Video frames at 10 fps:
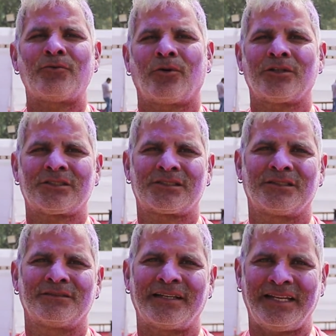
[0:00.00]
was
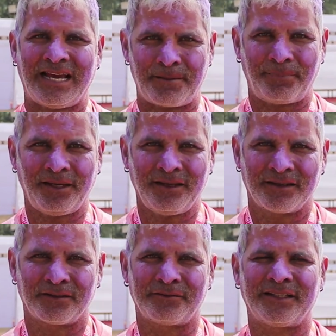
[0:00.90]
very happy
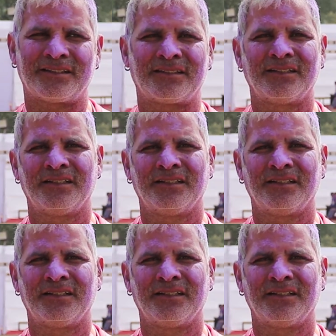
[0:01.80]
with